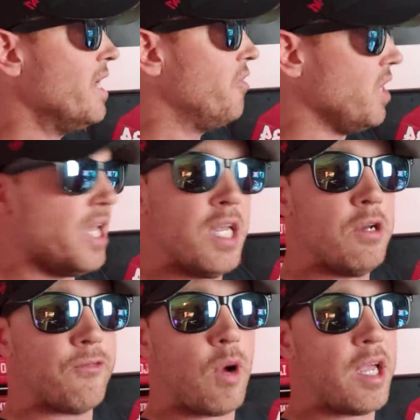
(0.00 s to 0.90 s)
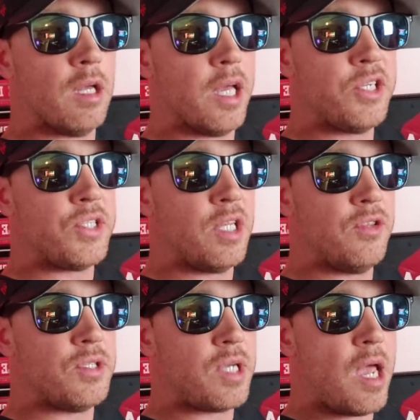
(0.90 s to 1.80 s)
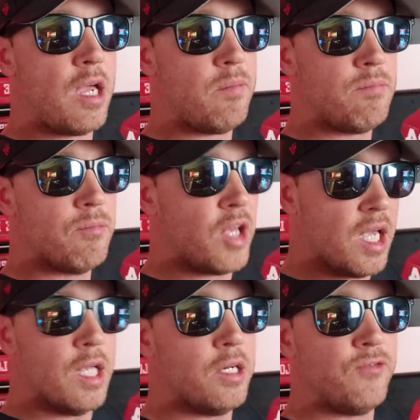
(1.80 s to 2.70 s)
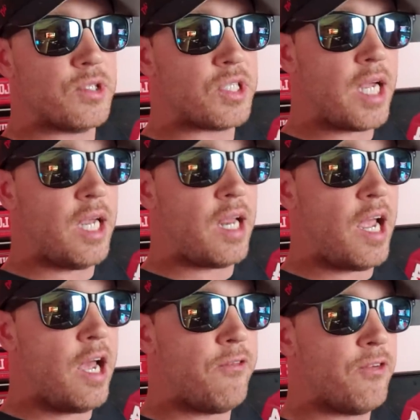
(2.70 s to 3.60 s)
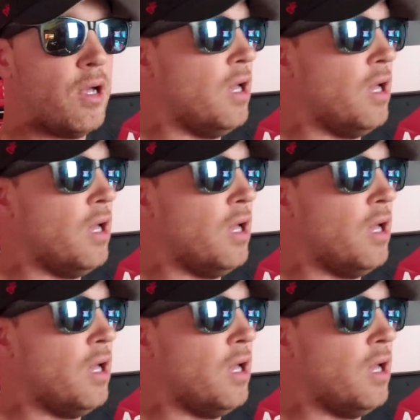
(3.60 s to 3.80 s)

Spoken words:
The end of regulation in this game, the end of the second half,